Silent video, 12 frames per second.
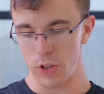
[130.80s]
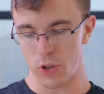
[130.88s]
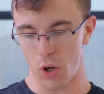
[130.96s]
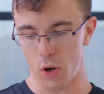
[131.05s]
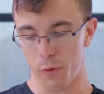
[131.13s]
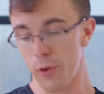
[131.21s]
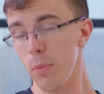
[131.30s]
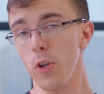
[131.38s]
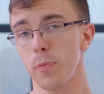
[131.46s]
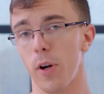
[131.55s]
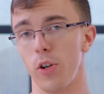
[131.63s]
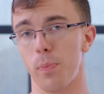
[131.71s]
So for the
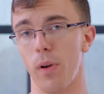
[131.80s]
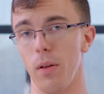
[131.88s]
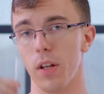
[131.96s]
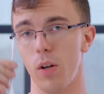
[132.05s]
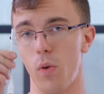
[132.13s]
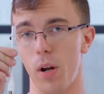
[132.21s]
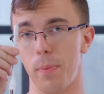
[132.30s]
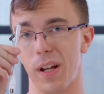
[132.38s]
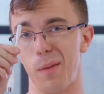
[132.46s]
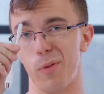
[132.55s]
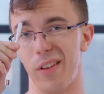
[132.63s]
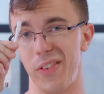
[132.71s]
most part, you're probably gonna wanna pick
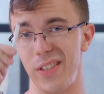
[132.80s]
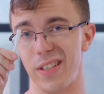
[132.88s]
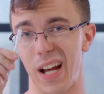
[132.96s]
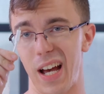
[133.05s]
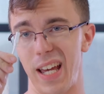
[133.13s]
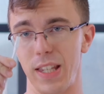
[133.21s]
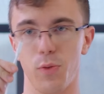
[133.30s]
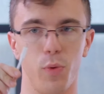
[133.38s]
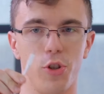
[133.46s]
up one of these guys,